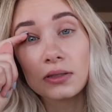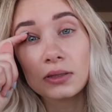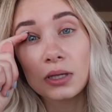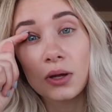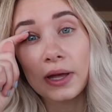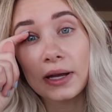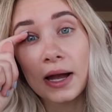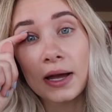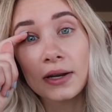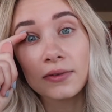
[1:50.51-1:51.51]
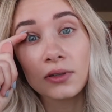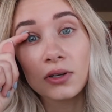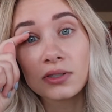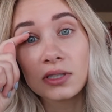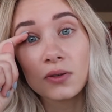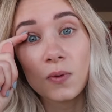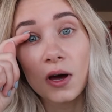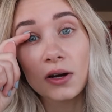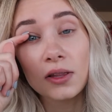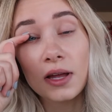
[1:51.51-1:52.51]
So like kind of close to the
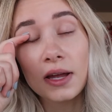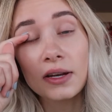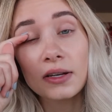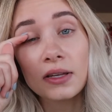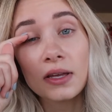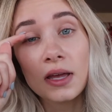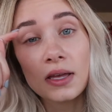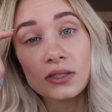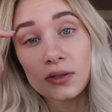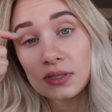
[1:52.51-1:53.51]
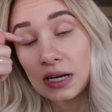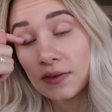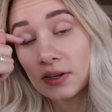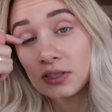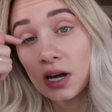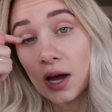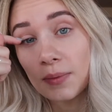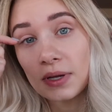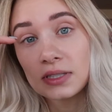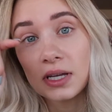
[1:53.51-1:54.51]
waterline. So instead of on top,
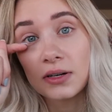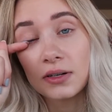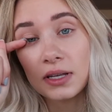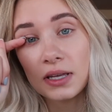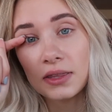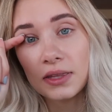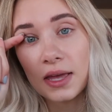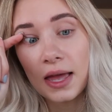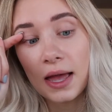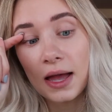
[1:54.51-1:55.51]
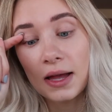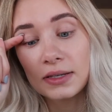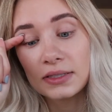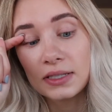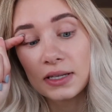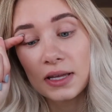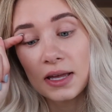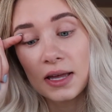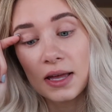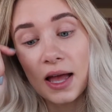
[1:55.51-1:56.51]
it's underneath. And
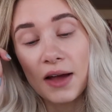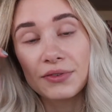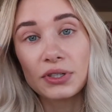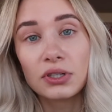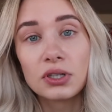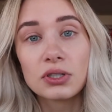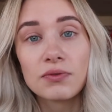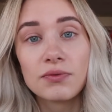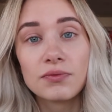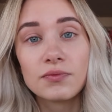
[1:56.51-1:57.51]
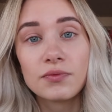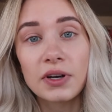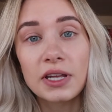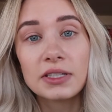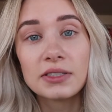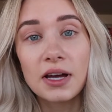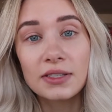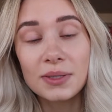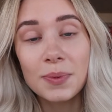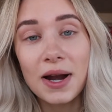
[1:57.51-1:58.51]
after freaking
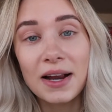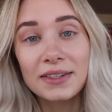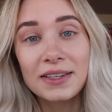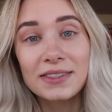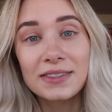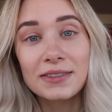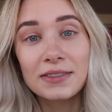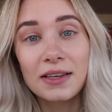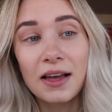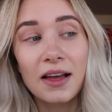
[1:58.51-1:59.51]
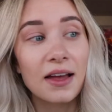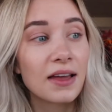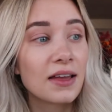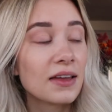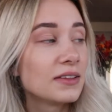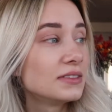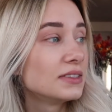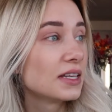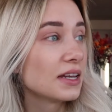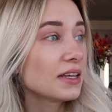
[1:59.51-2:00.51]
tons of practice, I
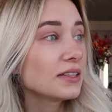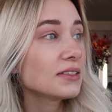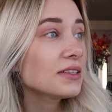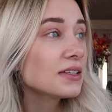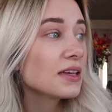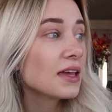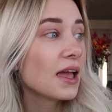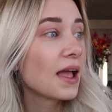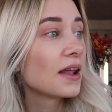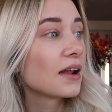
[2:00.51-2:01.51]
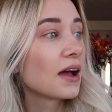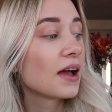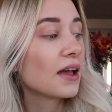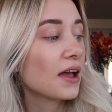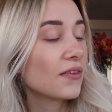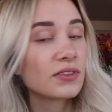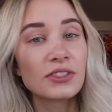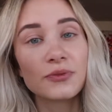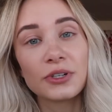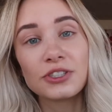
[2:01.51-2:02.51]
did it, and I haven't
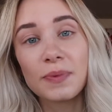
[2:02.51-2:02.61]
switched